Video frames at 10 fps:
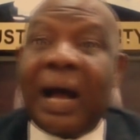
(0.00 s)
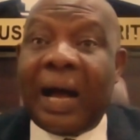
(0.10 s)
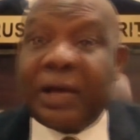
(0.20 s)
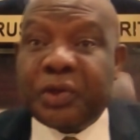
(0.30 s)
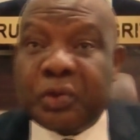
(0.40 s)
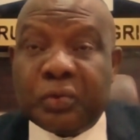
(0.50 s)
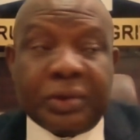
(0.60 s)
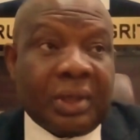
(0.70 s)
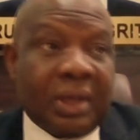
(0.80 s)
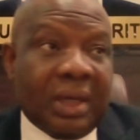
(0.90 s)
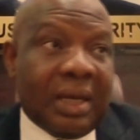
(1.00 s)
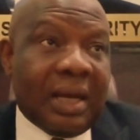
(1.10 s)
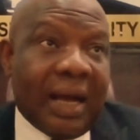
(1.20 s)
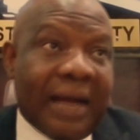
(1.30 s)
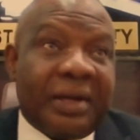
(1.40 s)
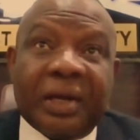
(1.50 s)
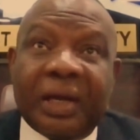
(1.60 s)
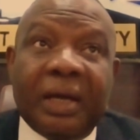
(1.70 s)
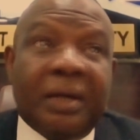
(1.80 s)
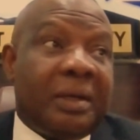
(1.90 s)
are youth. And
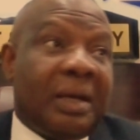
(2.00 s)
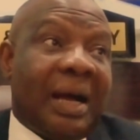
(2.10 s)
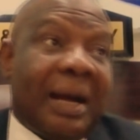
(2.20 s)
again,